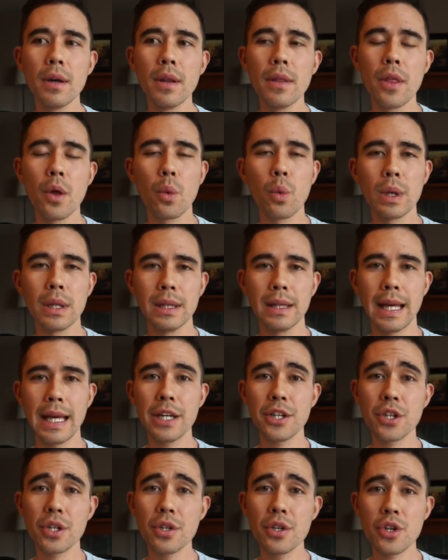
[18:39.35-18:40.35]
the
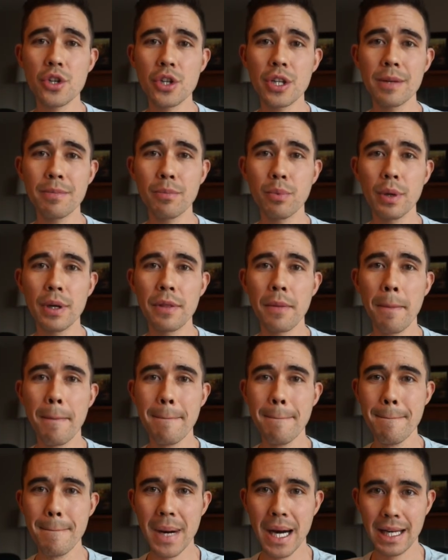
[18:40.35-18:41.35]
relationship with
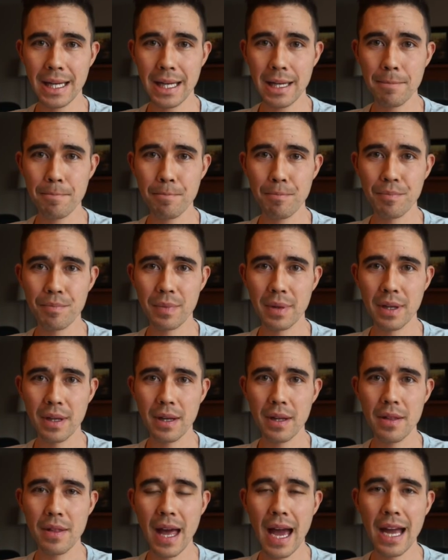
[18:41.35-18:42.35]
money
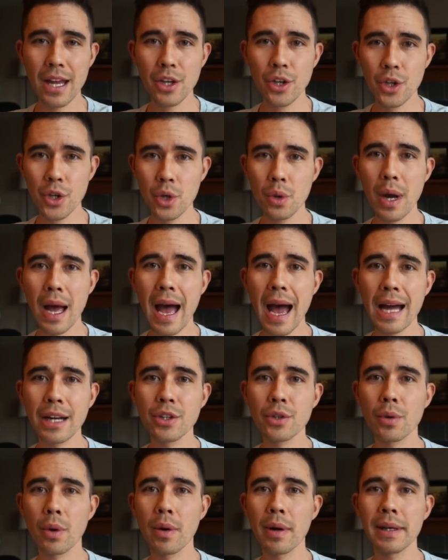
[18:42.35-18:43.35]
that you
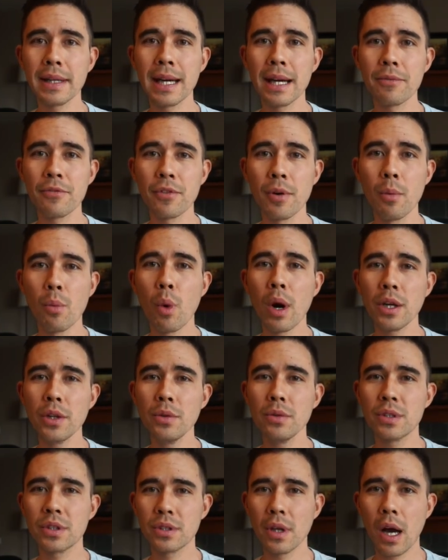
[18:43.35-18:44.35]
had growing up from what
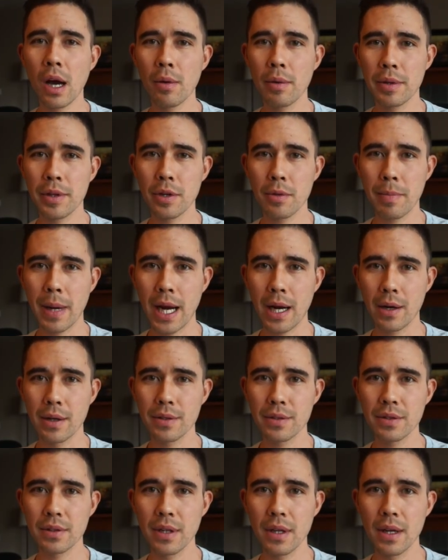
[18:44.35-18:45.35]
you saw with your
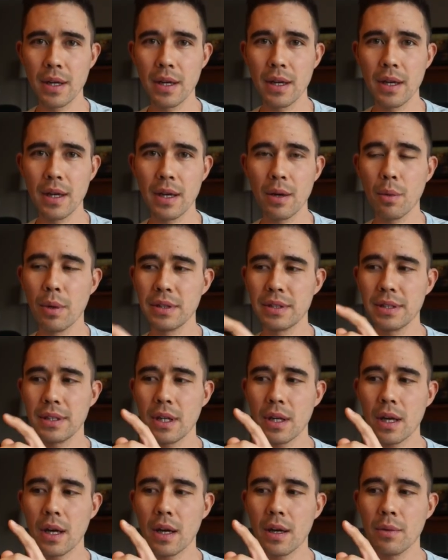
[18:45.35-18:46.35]
parents. Was
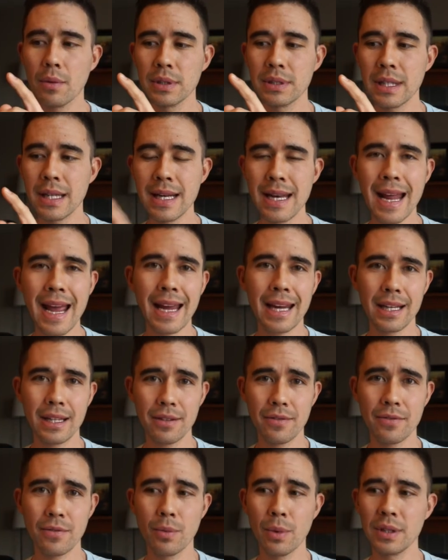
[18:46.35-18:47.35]
it, was it
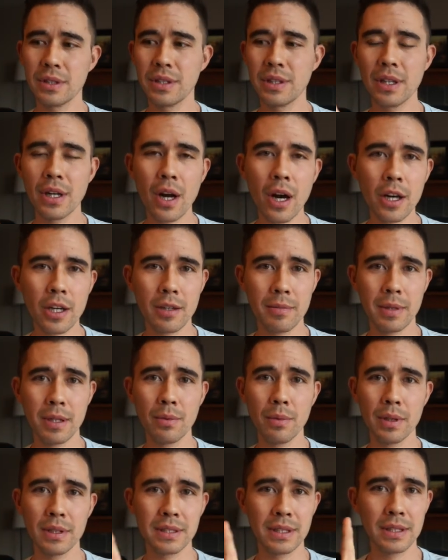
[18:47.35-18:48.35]
negative? Was it an
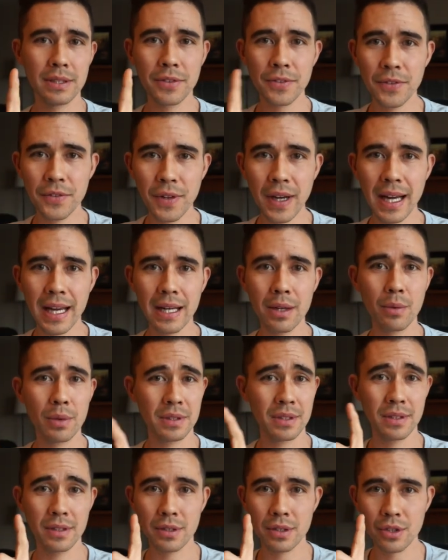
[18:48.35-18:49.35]
argument? Was it a fight?
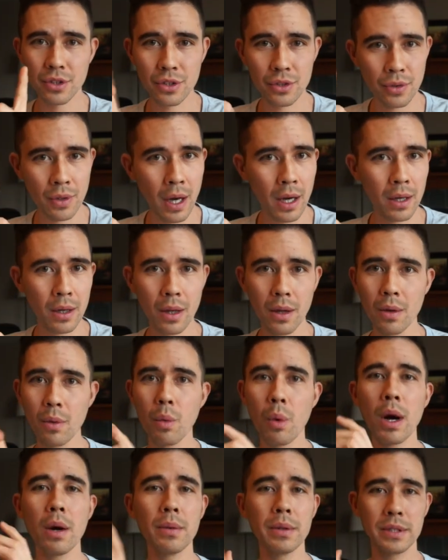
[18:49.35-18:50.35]
Was it a struggle?
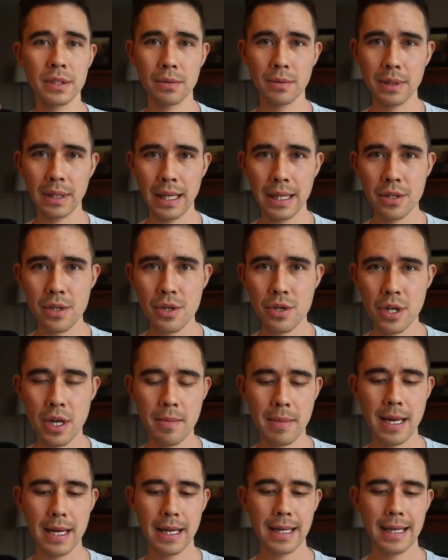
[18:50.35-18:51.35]
What was the
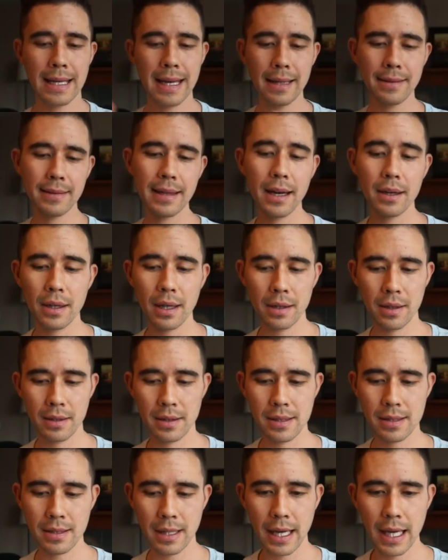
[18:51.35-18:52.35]
relationship? Get that out on
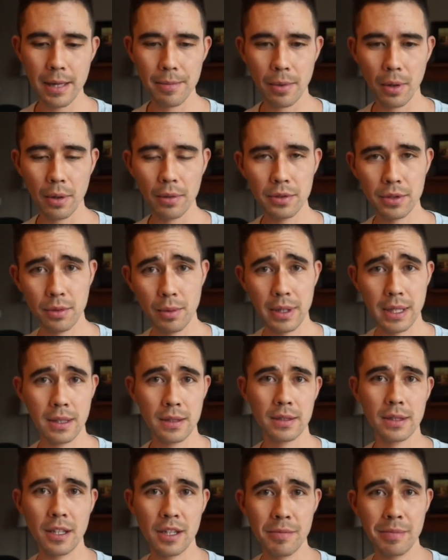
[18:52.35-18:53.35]
the table so we can
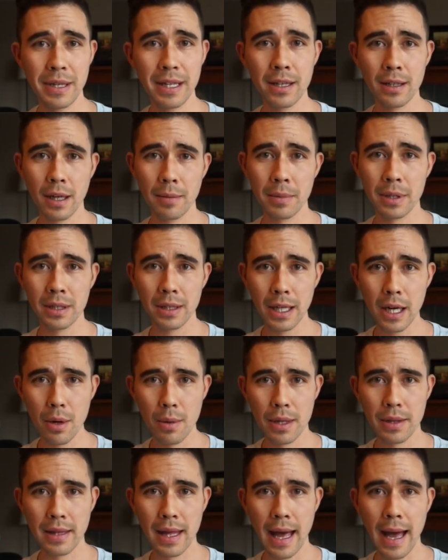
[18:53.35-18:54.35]
start to become clear
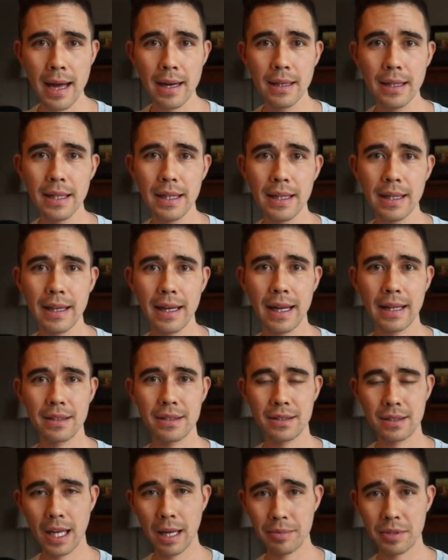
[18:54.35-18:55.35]
with that and
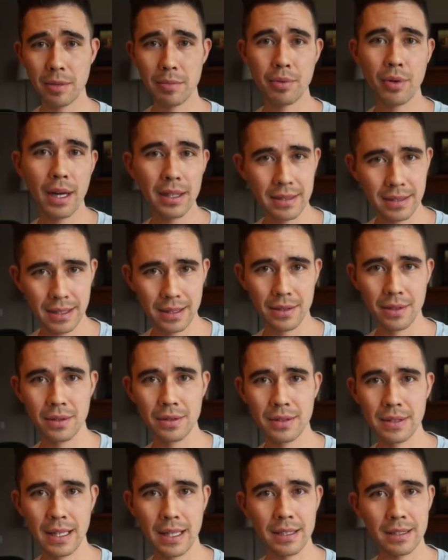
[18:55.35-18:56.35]
stop suppressing
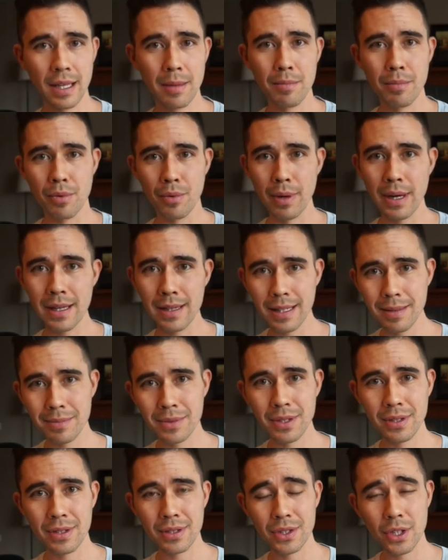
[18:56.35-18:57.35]
those things and bring them
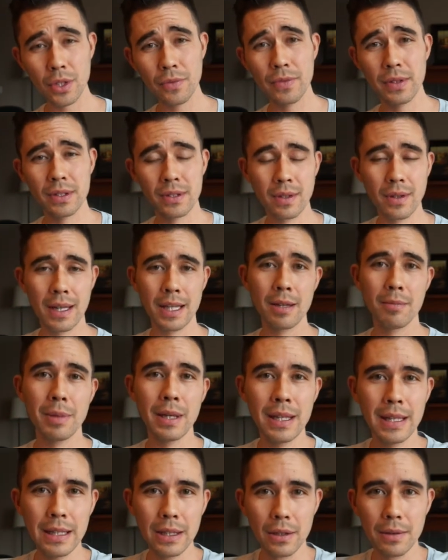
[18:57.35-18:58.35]
to the surface so they can
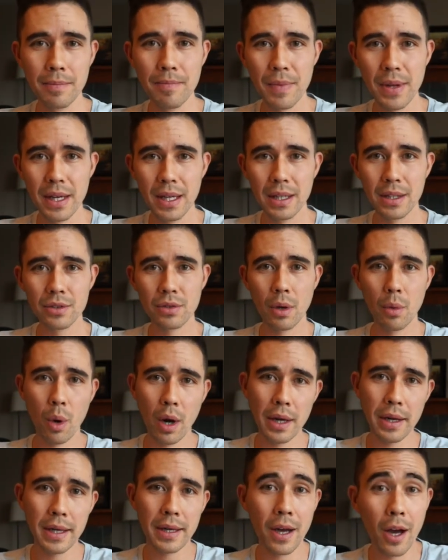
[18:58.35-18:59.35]
be healed. So I
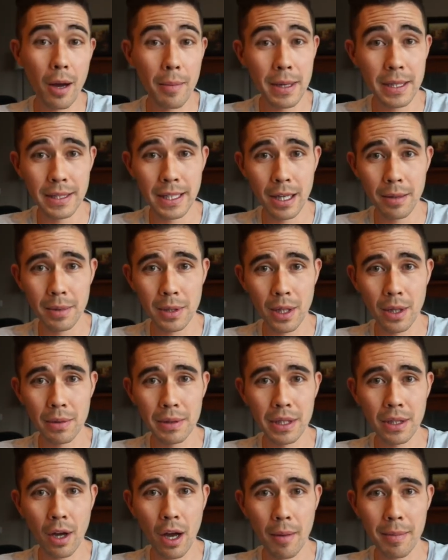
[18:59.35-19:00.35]
want you to comment down below
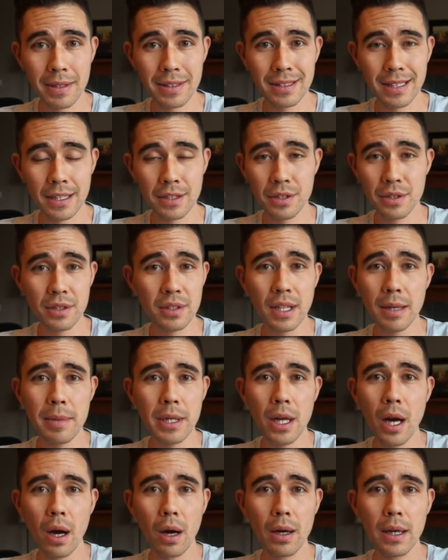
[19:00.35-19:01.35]
in the comment section. Just let
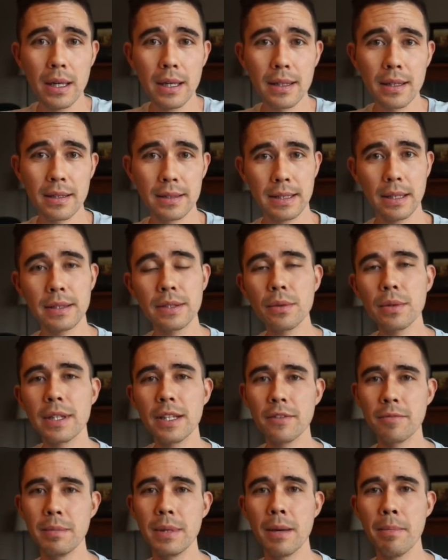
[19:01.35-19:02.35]
me know, because this will
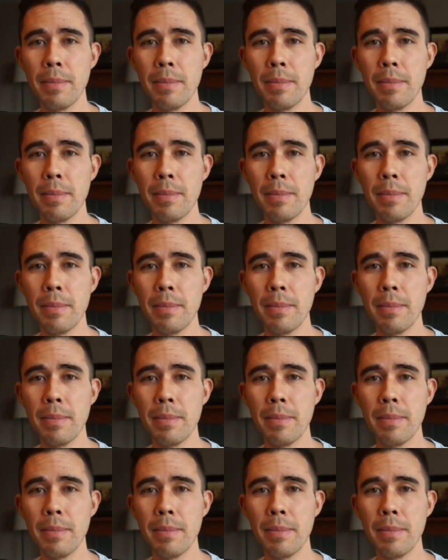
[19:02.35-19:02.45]
give me